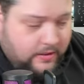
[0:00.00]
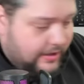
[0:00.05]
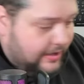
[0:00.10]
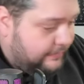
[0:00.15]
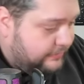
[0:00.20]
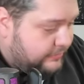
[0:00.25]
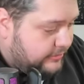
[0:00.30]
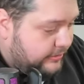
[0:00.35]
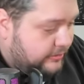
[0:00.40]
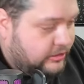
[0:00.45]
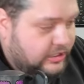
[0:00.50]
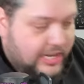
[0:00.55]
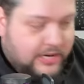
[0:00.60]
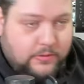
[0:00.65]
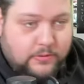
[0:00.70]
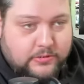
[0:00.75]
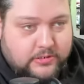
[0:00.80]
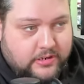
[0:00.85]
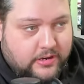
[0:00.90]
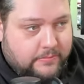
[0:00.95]
I have two
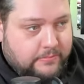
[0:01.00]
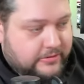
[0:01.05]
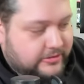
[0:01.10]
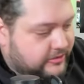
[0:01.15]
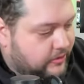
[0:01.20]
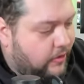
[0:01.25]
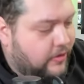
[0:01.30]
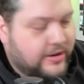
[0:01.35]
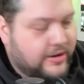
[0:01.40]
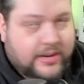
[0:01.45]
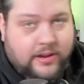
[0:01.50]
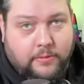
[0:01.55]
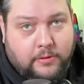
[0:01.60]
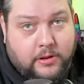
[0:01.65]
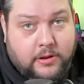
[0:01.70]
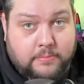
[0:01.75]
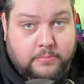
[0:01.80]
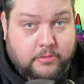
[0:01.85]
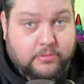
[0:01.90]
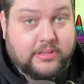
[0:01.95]
channels and I'm decided I'm
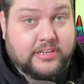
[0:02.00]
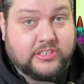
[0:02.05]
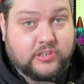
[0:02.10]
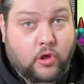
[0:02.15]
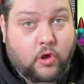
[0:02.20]
going to put this